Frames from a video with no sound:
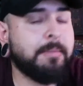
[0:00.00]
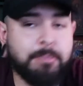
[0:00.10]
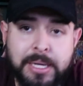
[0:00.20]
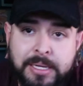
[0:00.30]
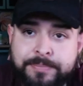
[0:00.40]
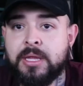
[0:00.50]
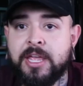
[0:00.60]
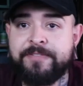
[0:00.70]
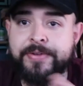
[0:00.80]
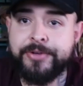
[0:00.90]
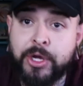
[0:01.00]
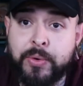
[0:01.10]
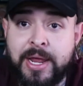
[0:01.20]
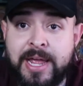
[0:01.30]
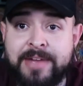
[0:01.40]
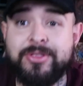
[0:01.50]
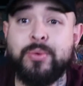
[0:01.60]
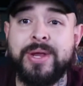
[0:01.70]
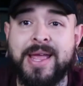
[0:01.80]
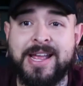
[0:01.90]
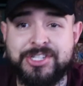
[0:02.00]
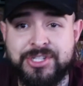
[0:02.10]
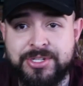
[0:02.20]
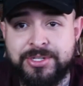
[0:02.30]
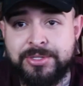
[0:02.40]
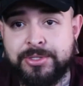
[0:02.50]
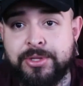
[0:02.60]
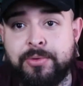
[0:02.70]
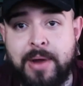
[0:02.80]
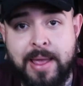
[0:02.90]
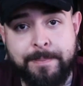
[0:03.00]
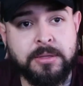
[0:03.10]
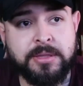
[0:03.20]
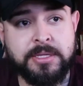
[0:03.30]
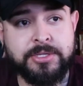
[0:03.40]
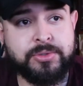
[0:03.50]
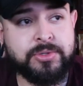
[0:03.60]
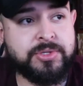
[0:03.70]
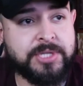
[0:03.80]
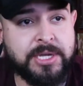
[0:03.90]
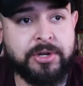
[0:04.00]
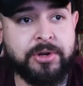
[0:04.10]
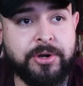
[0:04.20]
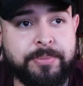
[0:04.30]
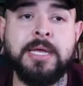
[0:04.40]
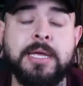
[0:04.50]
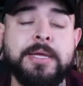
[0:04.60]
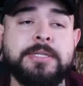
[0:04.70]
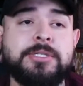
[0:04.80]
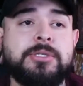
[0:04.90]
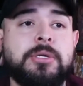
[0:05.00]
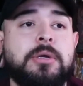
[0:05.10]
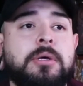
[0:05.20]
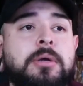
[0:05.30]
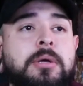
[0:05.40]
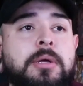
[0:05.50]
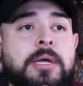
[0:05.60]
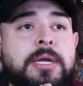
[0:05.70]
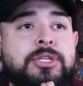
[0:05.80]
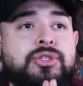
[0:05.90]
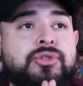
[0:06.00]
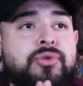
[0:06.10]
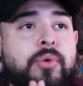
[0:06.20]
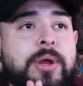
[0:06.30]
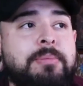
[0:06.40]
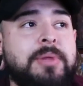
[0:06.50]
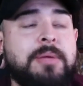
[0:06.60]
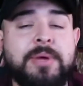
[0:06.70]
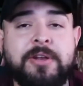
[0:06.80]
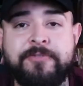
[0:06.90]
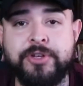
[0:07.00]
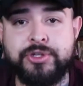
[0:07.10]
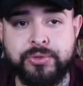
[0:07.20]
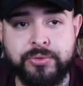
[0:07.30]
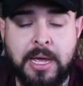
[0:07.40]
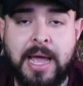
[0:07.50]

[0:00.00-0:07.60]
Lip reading: But if you don't have the reaction to the wrap, this SANIDERM, it's extremely beneficial.